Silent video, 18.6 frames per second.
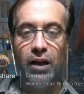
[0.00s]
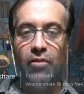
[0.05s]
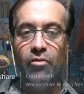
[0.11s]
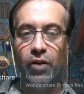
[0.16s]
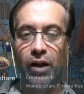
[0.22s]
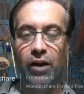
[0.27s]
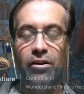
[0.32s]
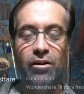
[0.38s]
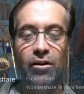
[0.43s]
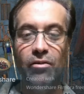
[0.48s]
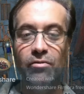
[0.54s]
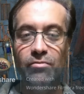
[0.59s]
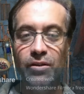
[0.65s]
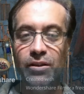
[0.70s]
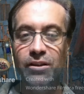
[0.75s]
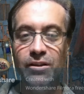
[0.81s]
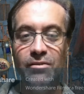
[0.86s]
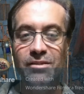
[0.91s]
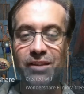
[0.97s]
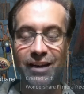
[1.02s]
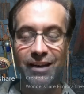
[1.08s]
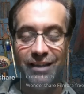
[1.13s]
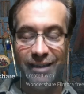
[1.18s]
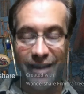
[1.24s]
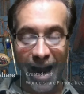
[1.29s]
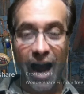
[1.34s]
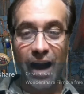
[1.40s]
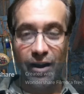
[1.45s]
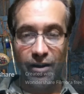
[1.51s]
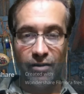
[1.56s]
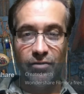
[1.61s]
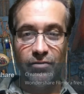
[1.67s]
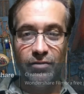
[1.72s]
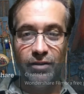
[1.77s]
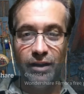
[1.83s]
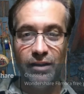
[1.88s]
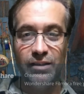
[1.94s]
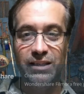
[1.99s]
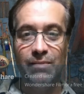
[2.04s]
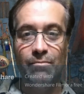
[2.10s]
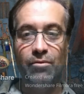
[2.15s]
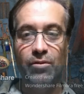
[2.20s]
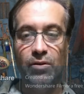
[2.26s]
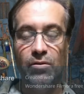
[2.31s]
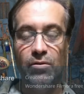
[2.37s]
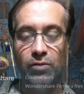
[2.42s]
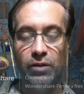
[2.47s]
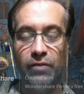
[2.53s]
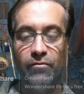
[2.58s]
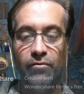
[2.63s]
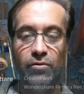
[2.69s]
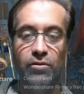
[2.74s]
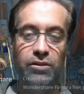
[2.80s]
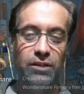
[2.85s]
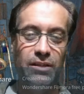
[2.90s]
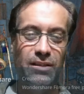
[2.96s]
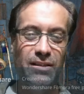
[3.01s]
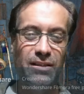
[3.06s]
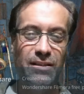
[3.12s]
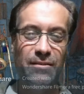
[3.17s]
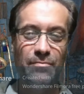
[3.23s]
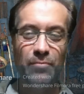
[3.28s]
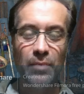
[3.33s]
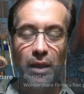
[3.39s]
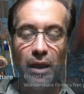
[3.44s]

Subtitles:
They could only use a dagger in some of the early versions.